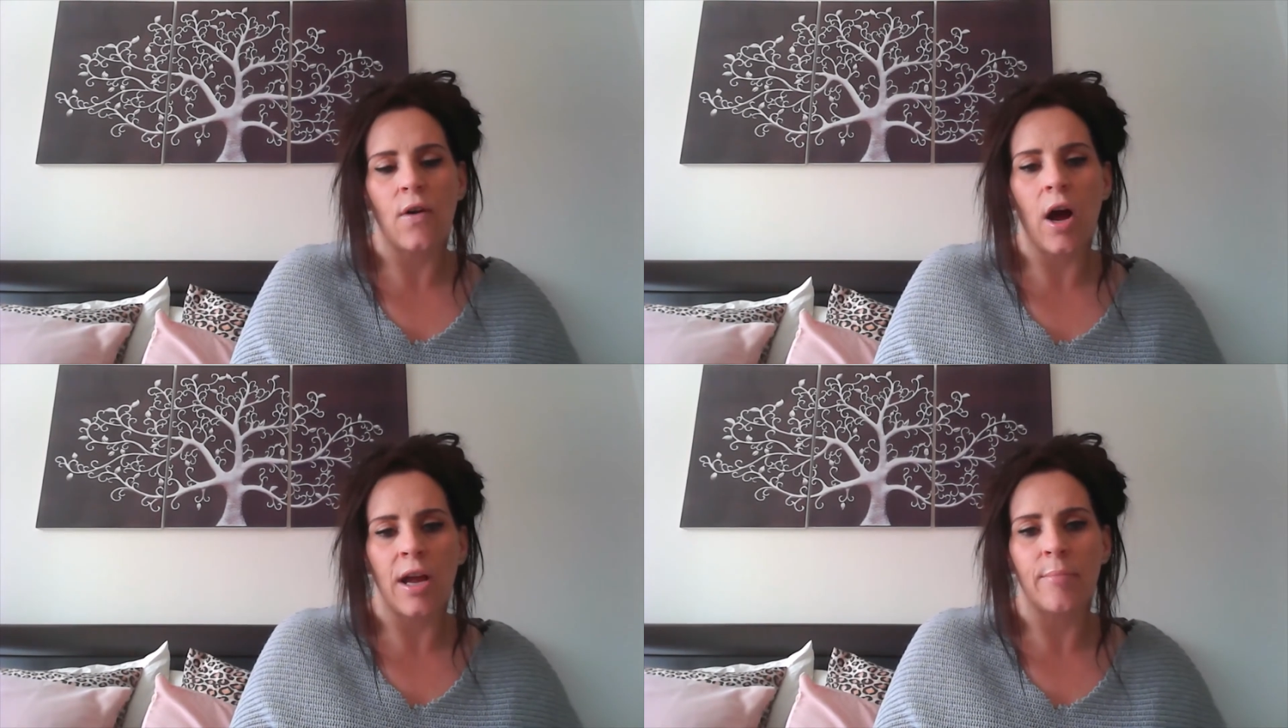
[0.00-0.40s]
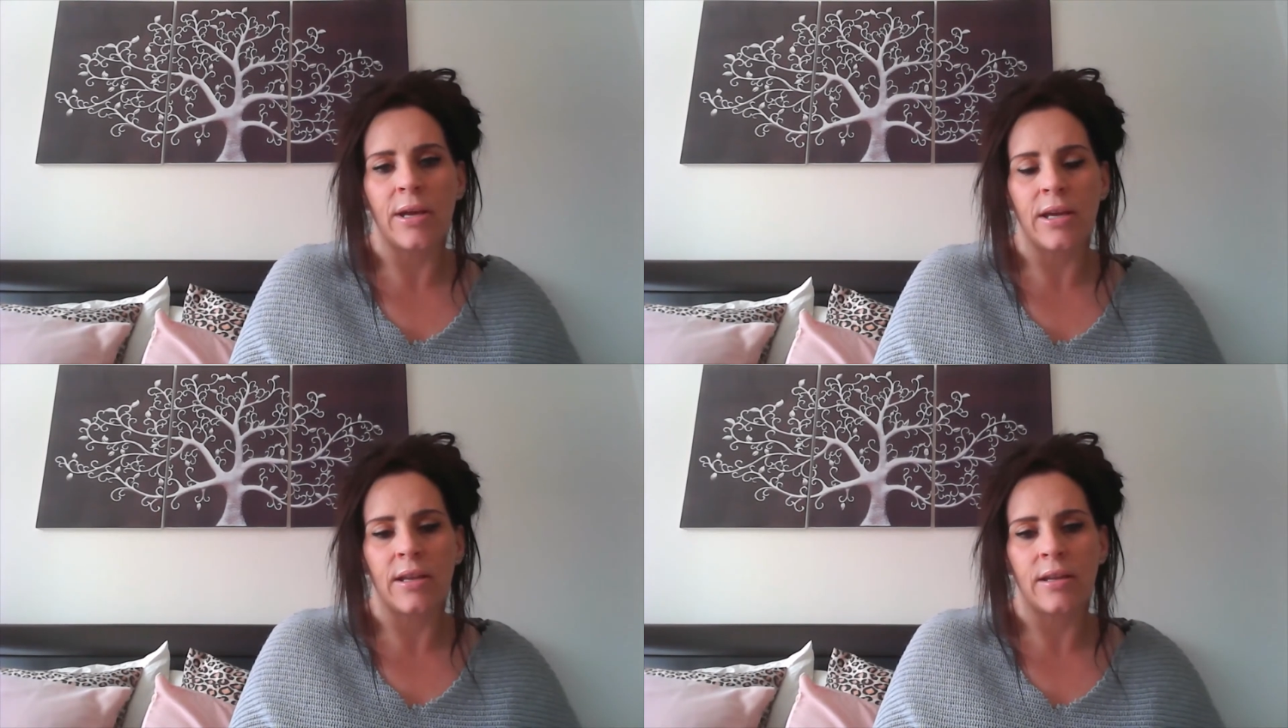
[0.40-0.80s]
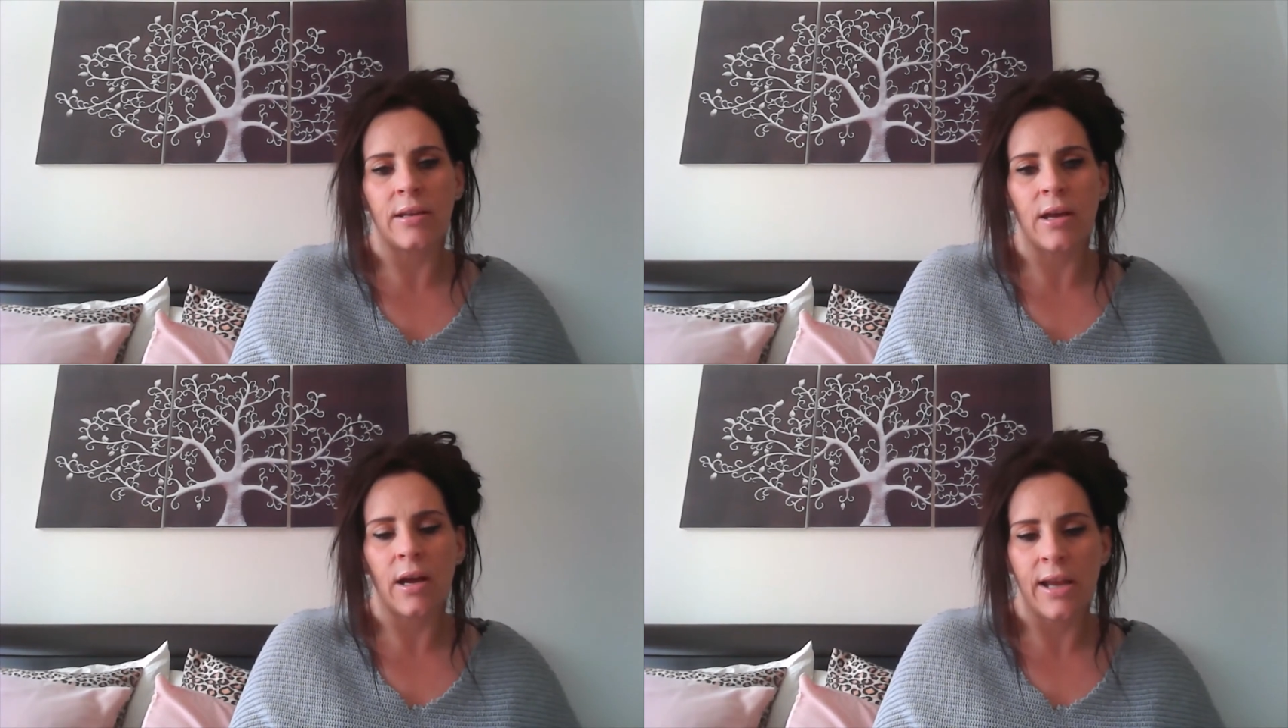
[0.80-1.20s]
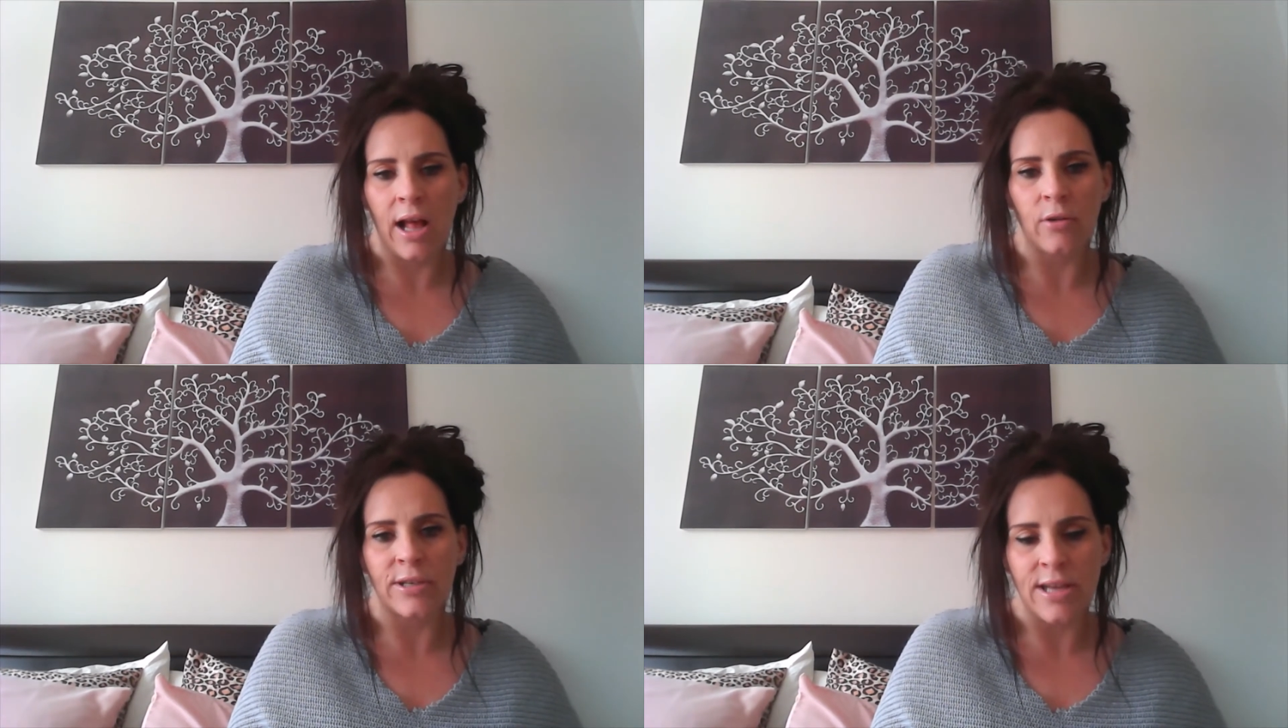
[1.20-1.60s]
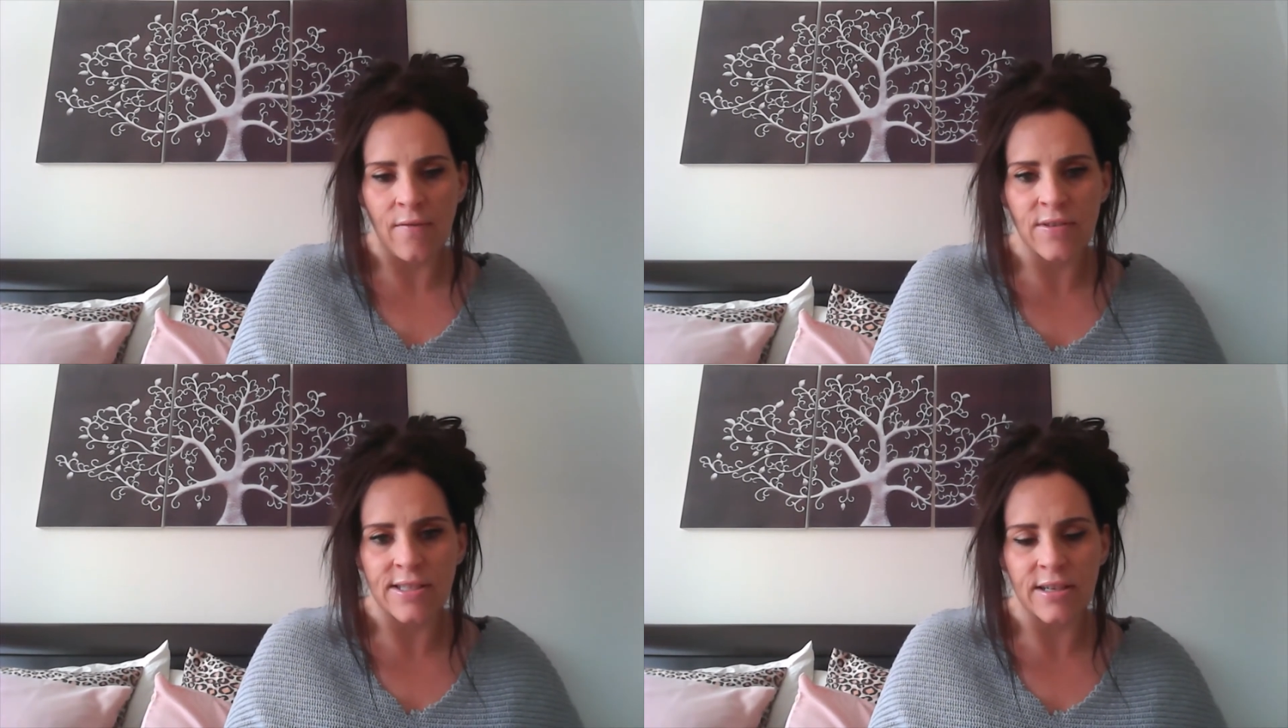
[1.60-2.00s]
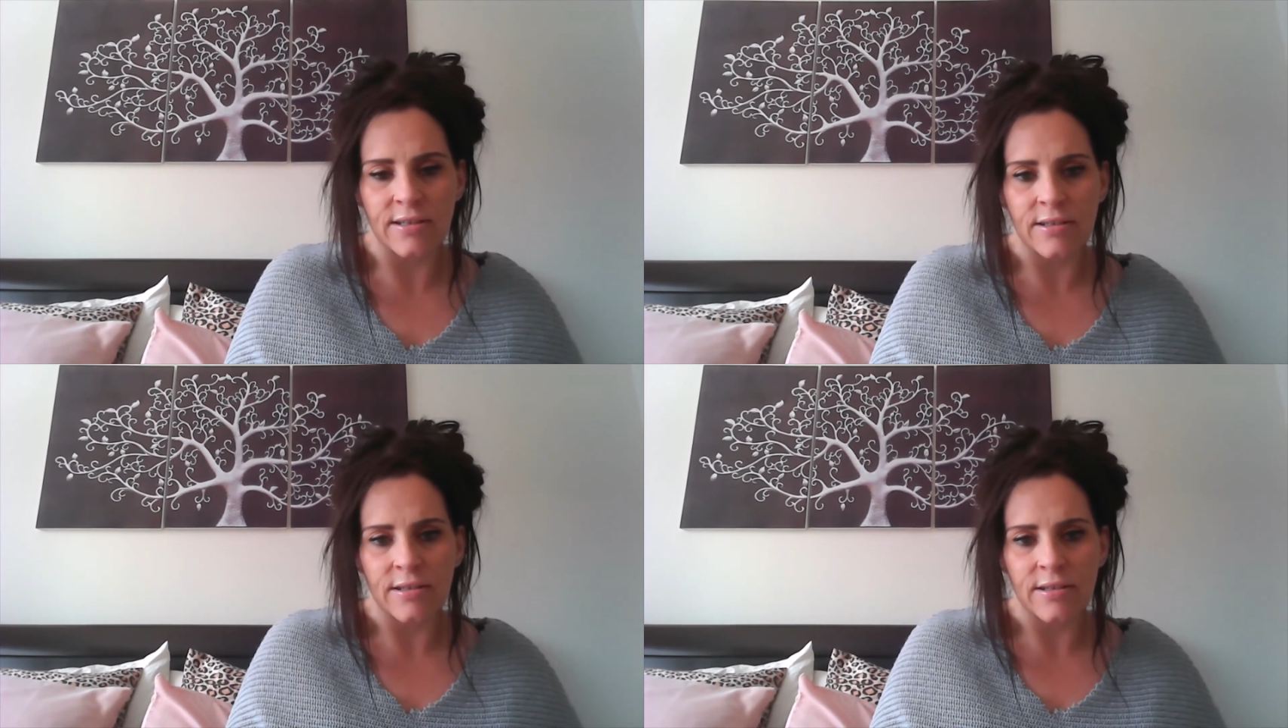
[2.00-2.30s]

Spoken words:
I'm in a calorie deficit.